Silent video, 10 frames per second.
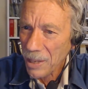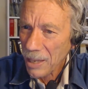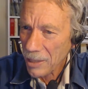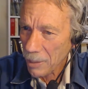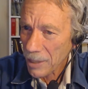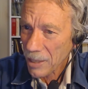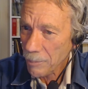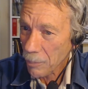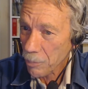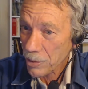And they may come
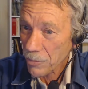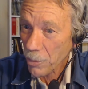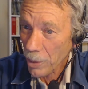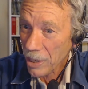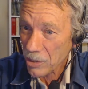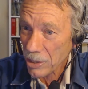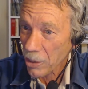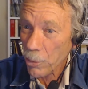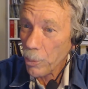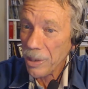up with different ways that
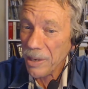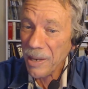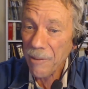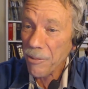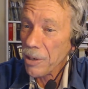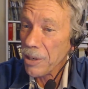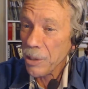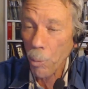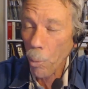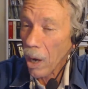you would never in
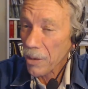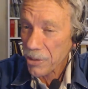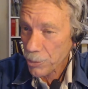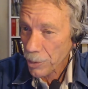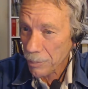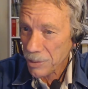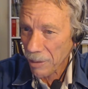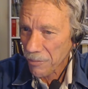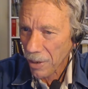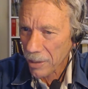your wildest dreams
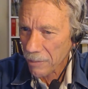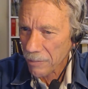have thought of.